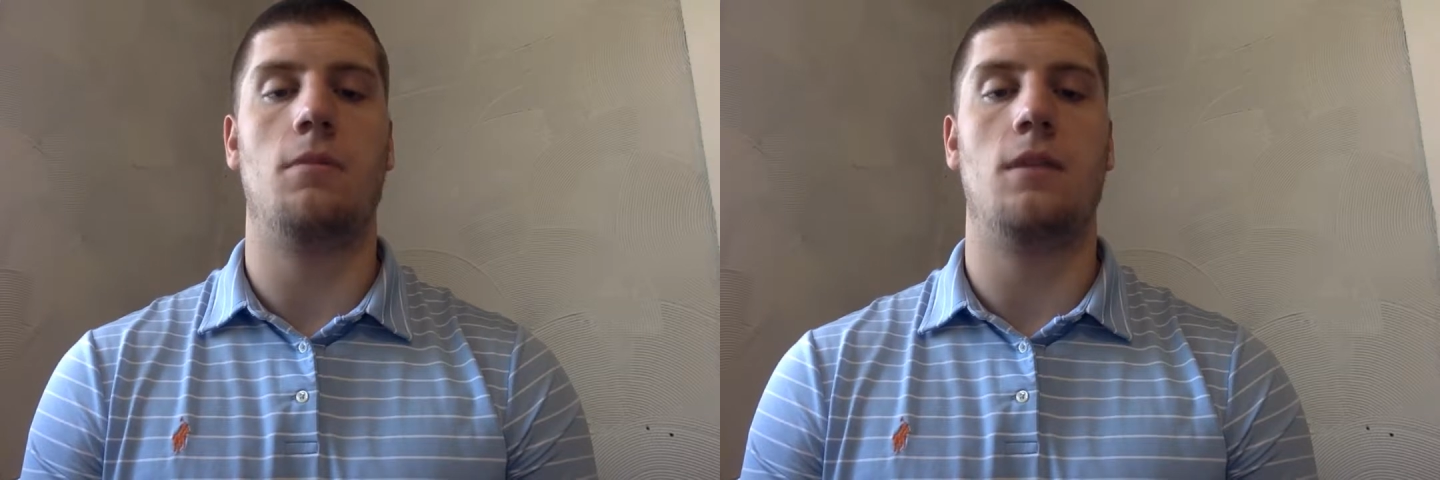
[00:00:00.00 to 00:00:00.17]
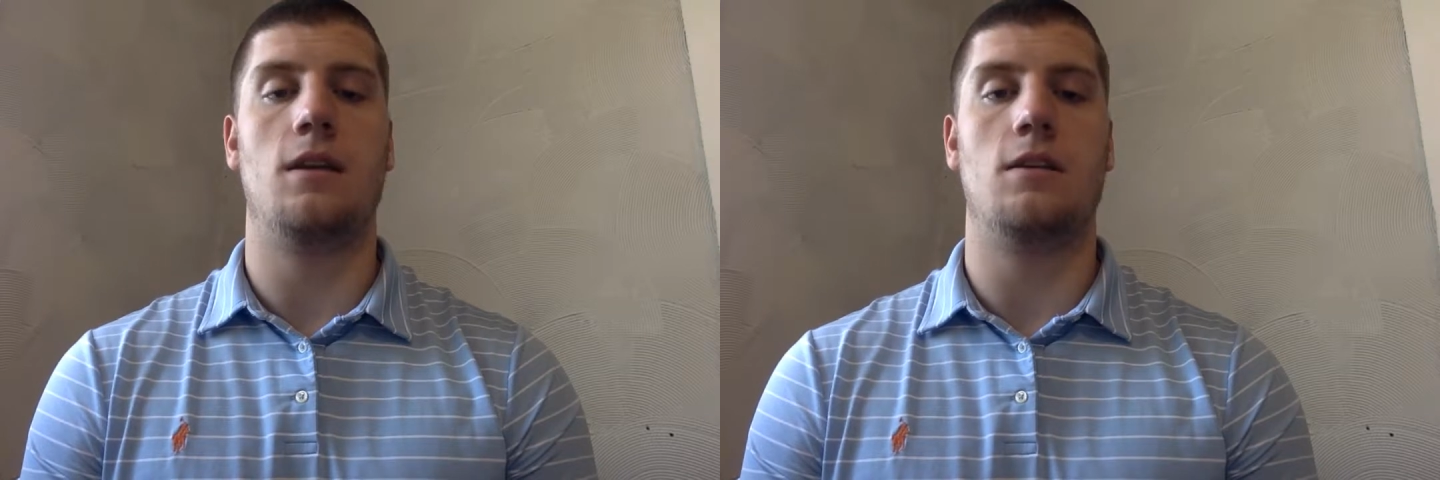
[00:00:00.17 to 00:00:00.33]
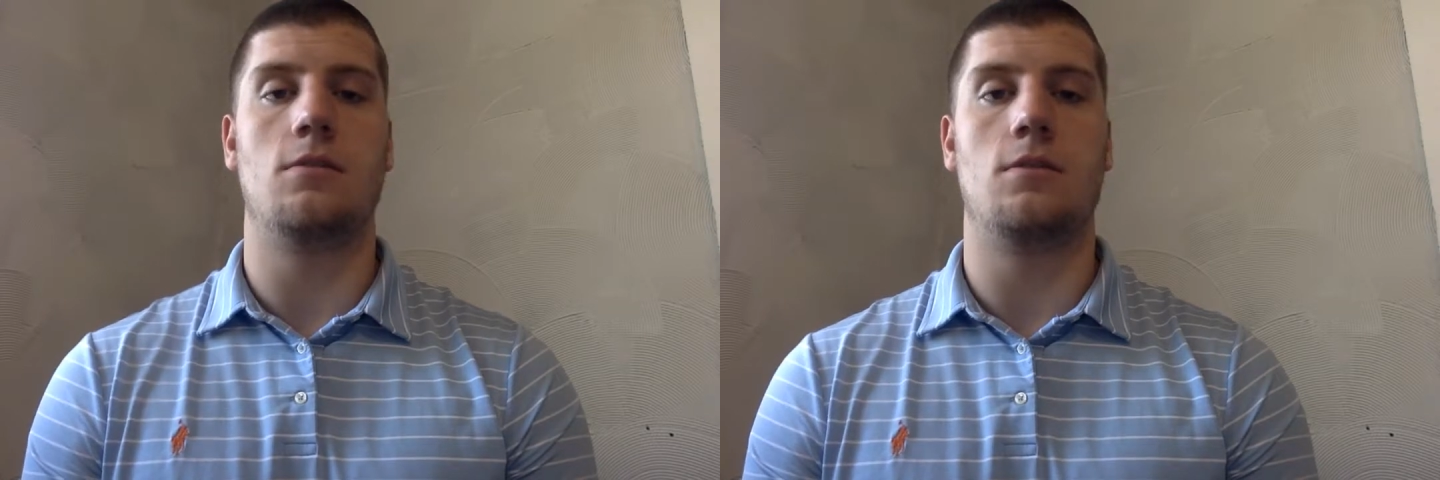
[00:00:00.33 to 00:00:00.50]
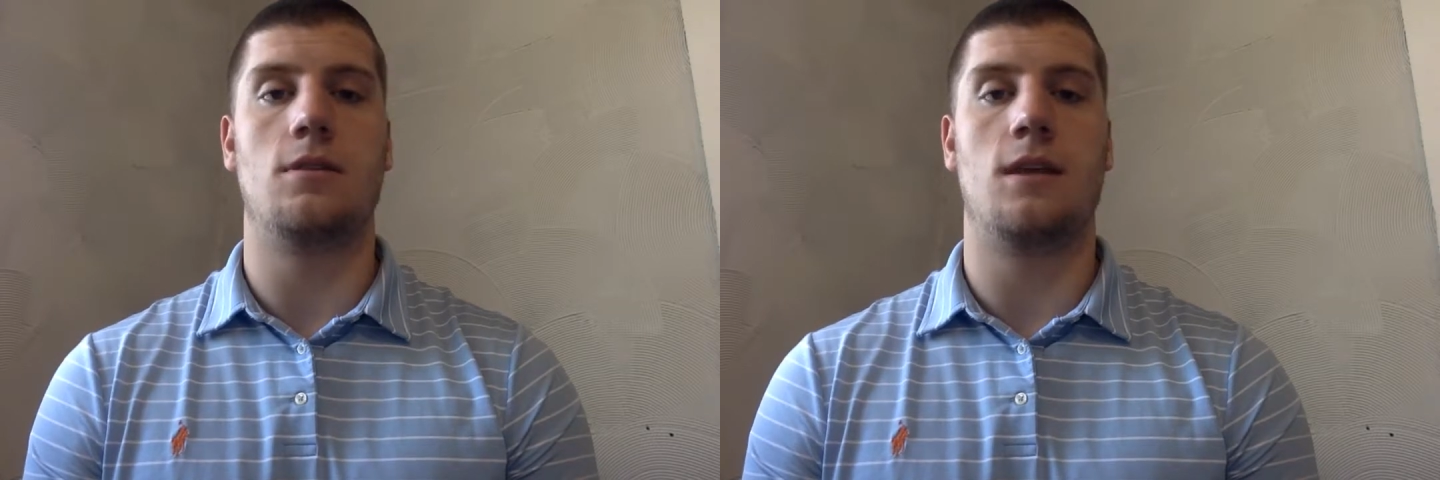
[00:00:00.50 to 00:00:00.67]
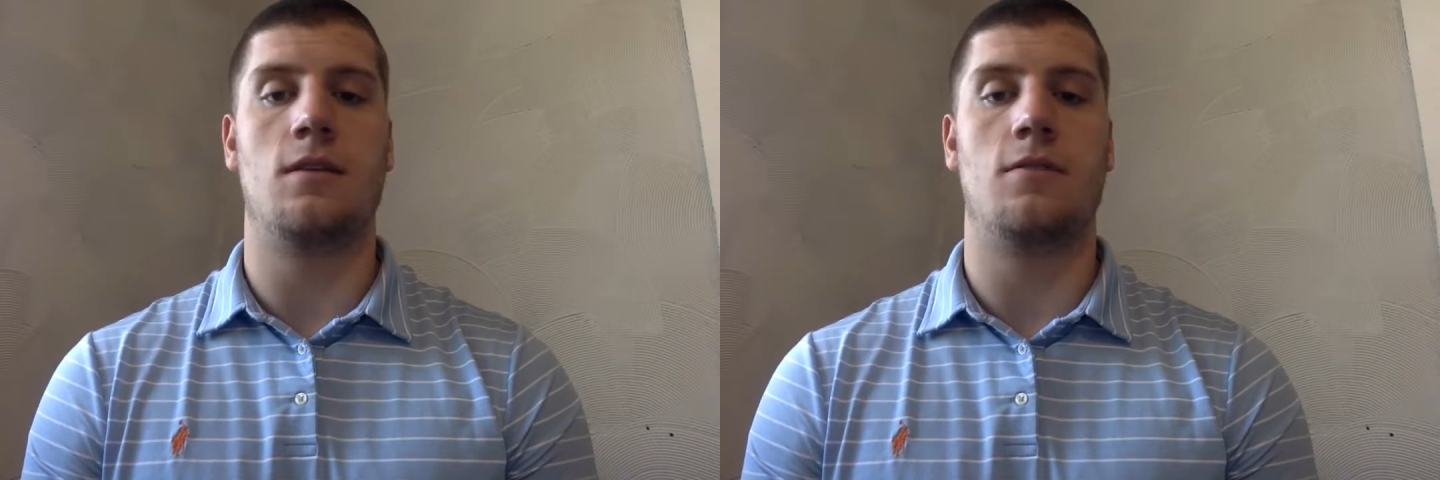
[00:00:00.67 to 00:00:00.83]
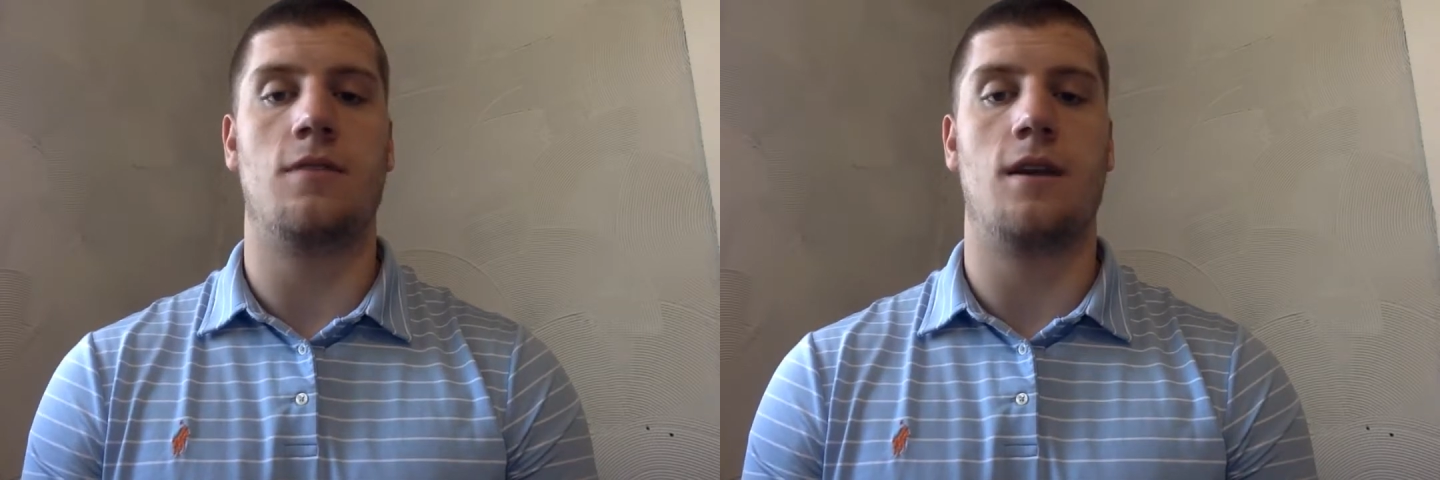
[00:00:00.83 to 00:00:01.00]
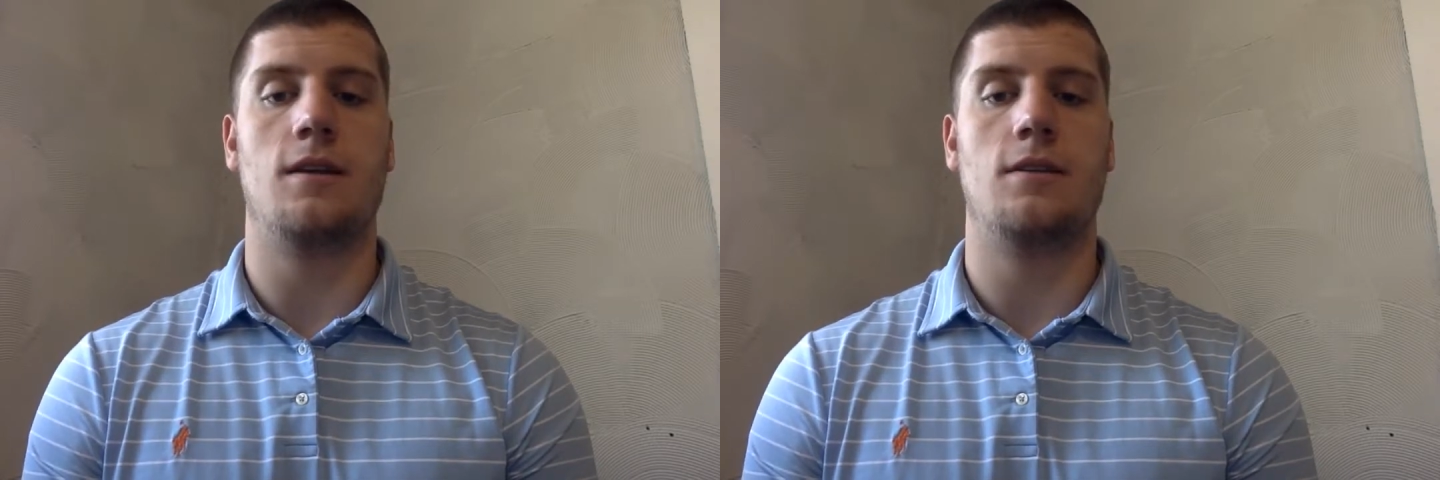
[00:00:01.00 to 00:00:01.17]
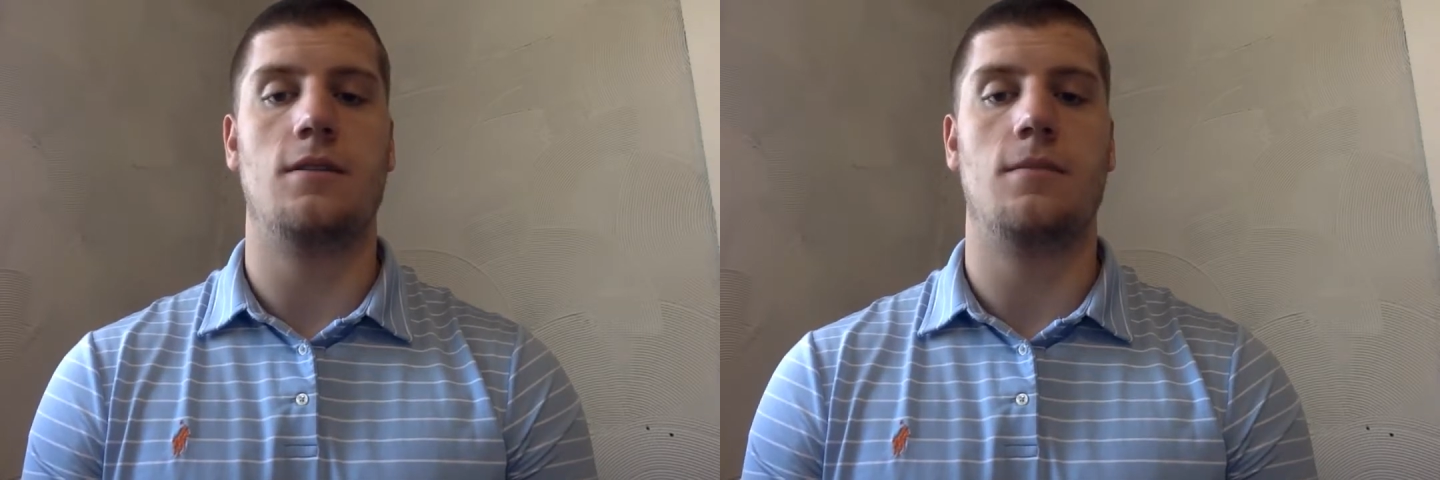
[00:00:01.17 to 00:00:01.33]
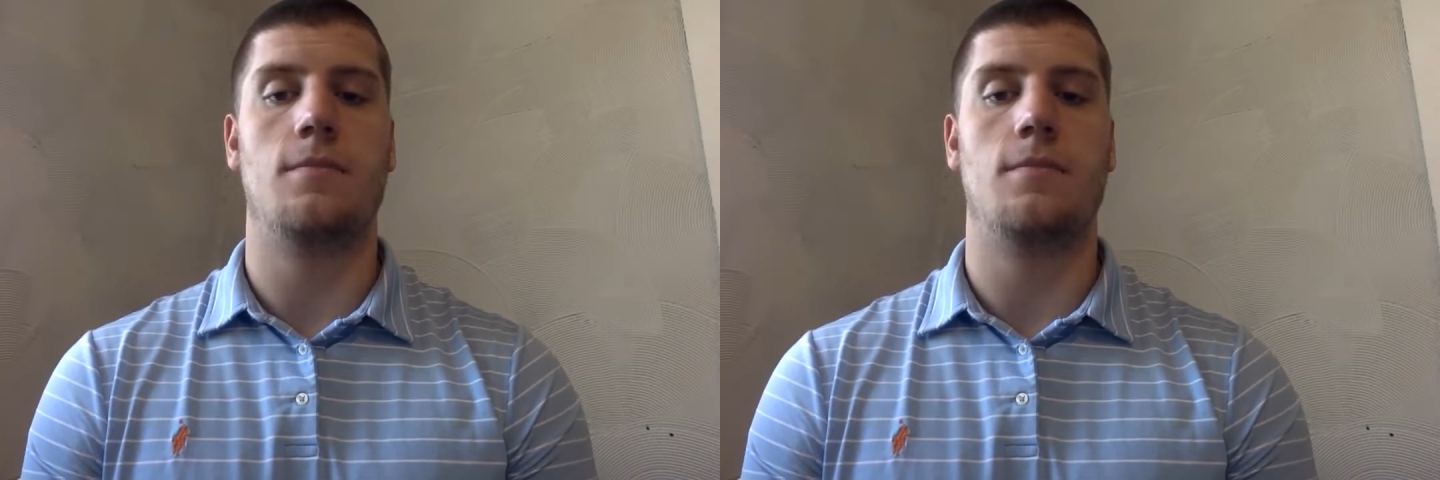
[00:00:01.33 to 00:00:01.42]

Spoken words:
when they do intend to fight.